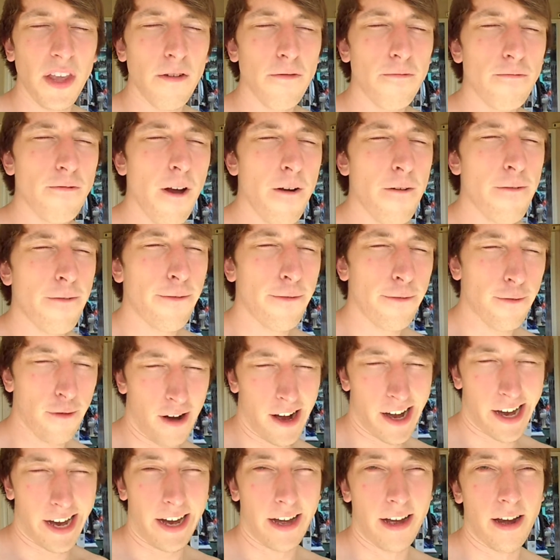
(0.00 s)

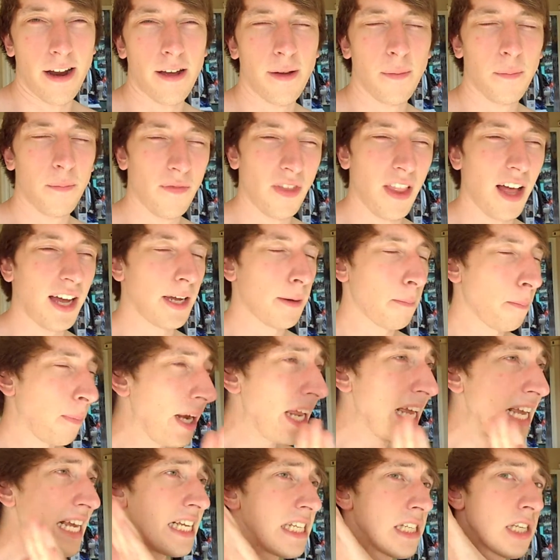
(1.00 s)
refrain. Like,
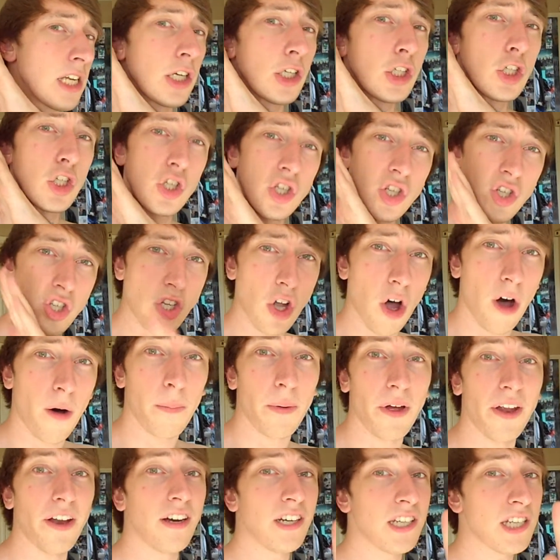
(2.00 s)
please
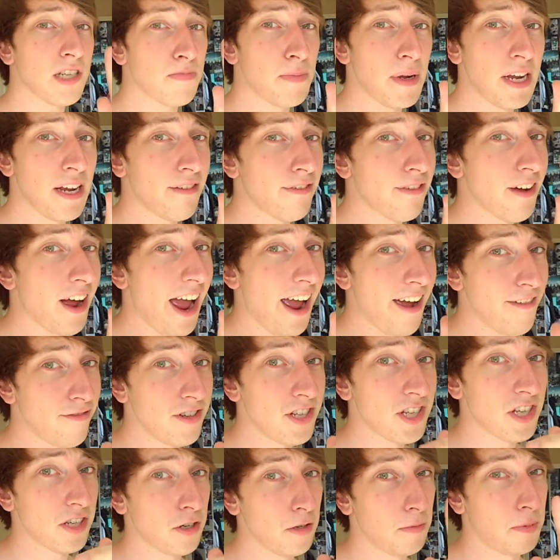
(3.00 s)
stop. And I speak for
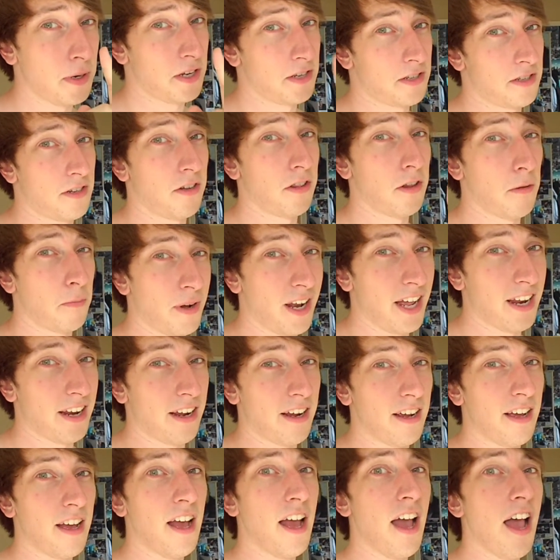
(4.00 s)
every single person on the
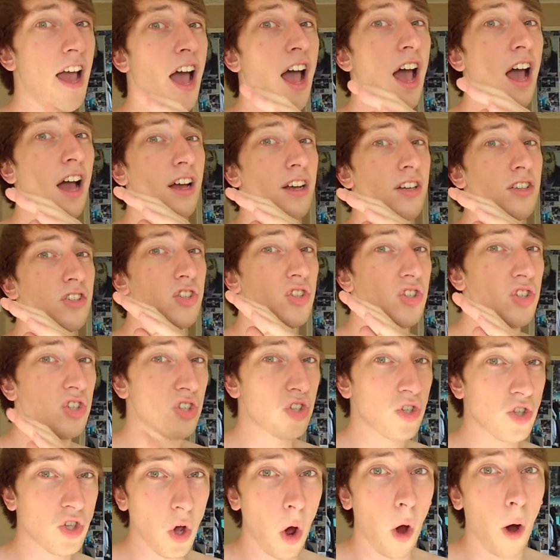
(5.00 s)
planet.
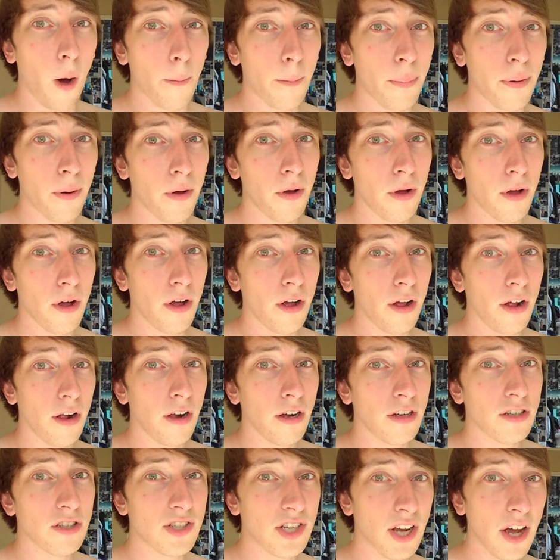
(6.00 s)
Stop
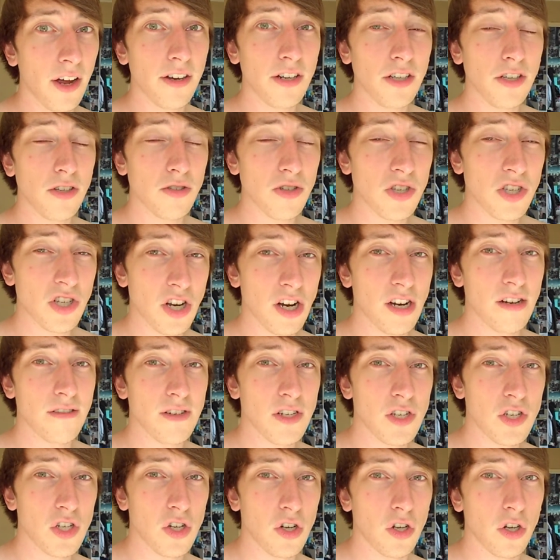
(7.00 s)
turning your
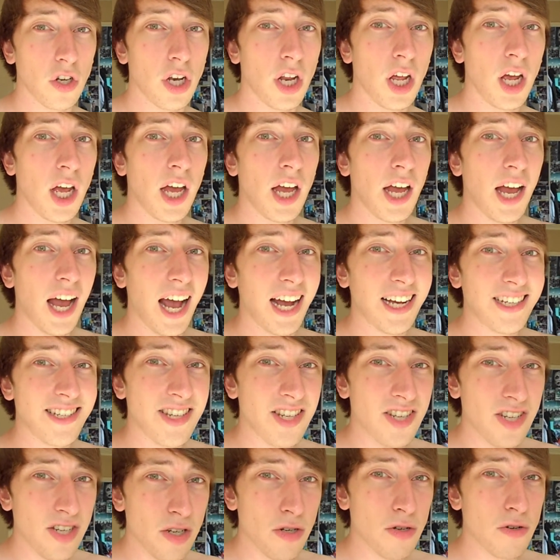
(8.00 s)
sirens on
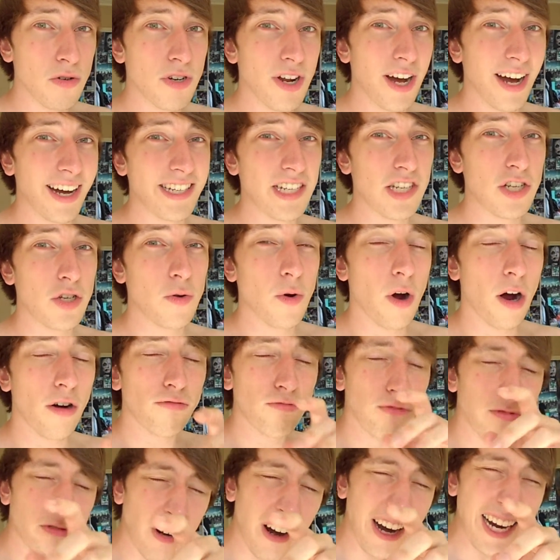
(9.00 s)
as soon as you
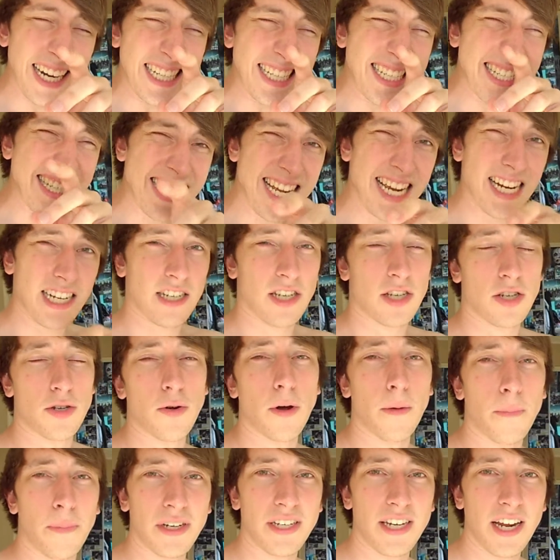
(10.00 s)
are right next
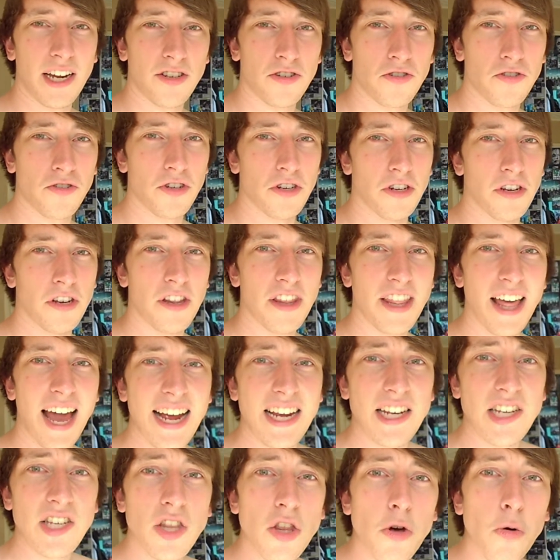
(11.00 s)
to a pedestrian.
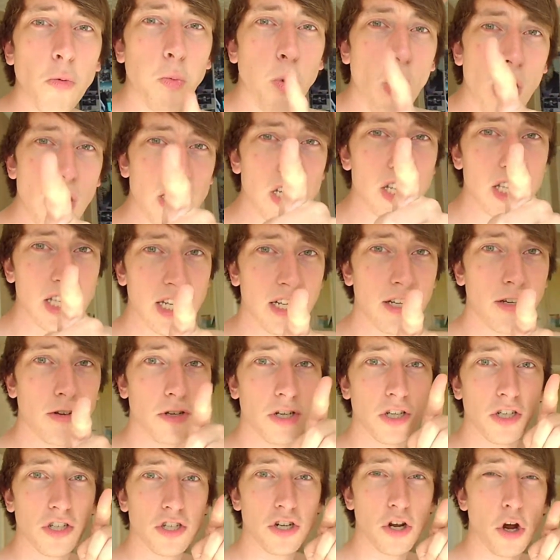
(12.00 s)
That is the worst thing
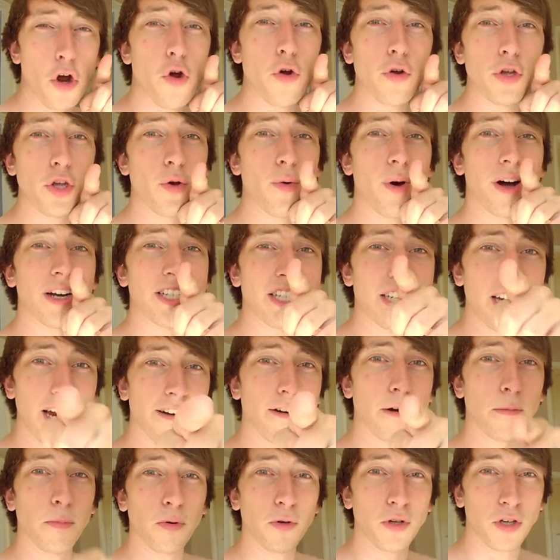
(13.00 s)
you can do. You are
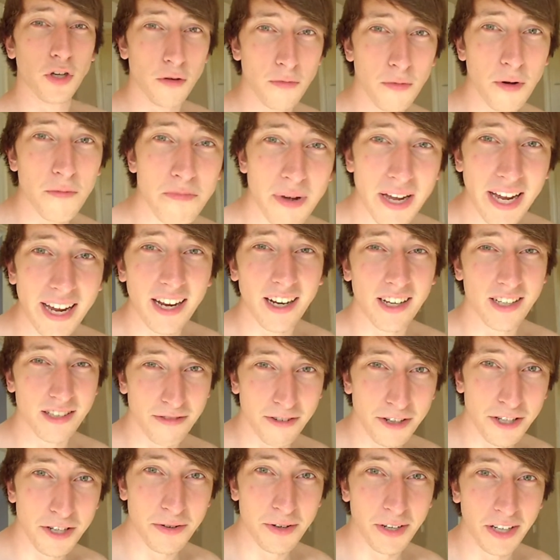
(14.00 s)
terrible human
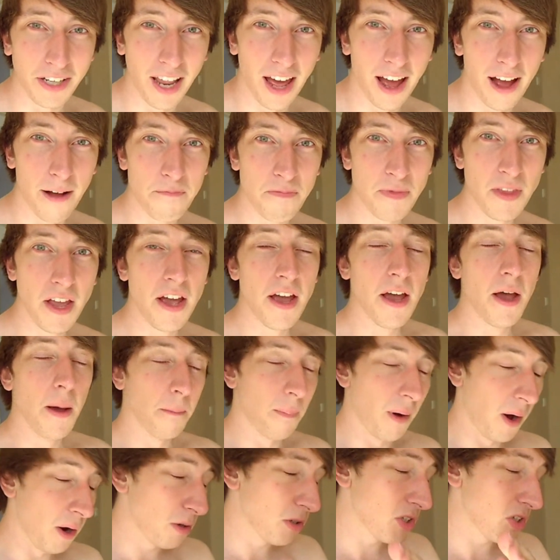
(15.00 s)
beings for doing that,
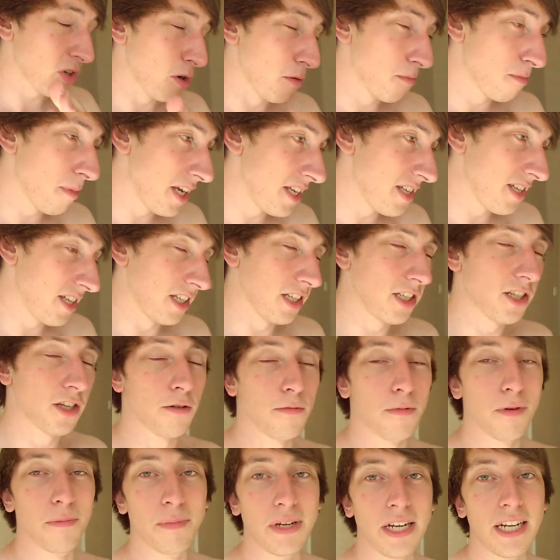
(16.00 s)
but also amazing
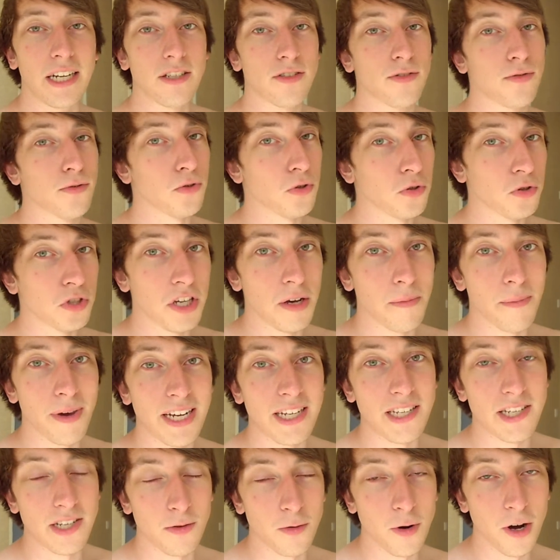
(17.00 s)
human beings for all the
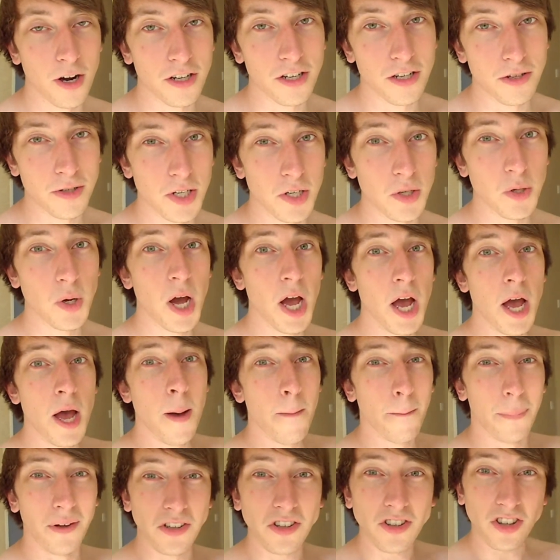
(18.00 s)
amazing work you do.
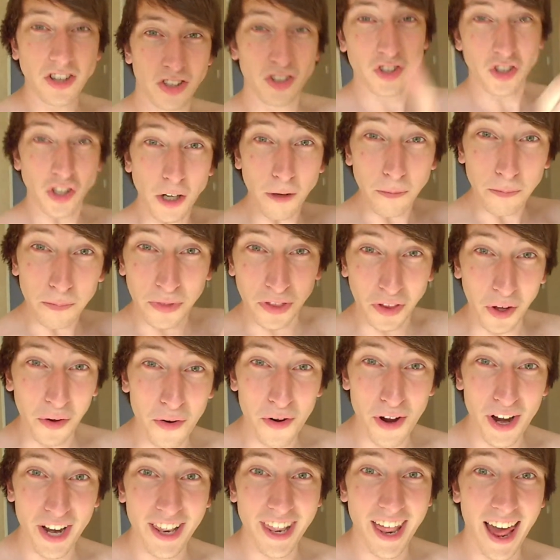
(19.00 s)
But stop
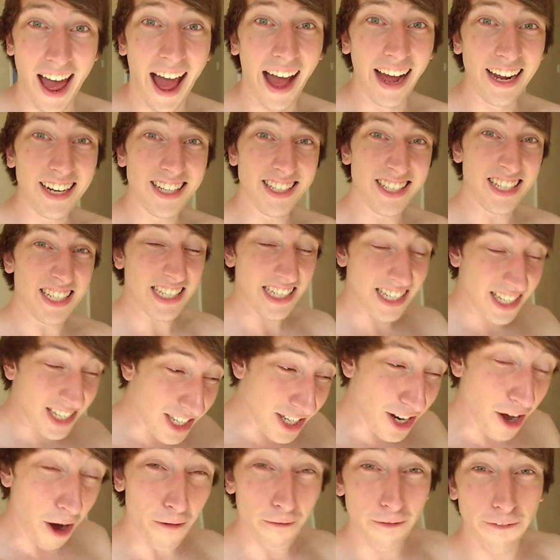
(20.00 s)
doing that because it's
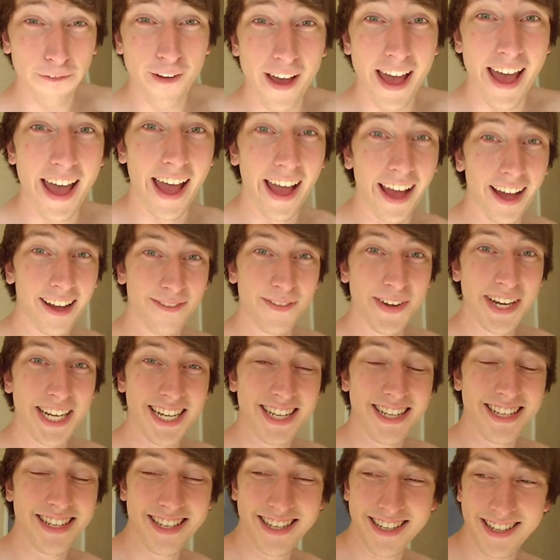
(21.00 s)
not fair
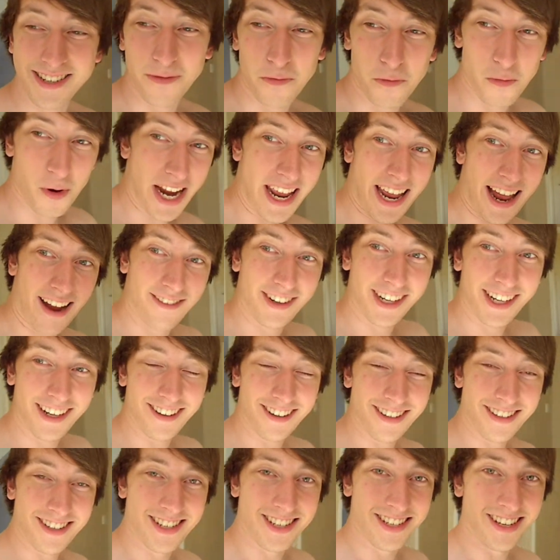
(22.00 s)
because we haven't
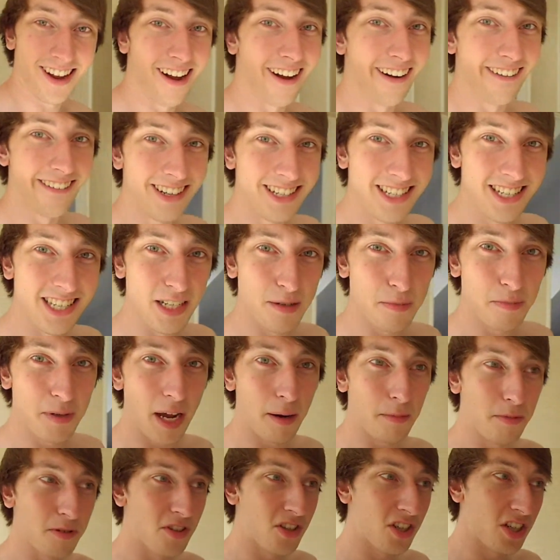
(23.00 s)
got sirens to
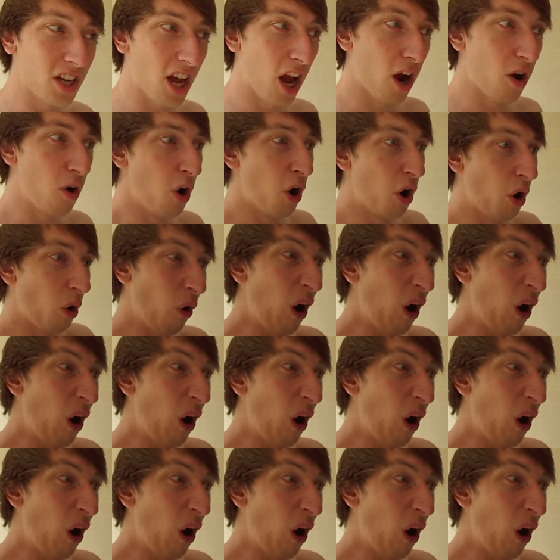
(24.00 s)
be able to go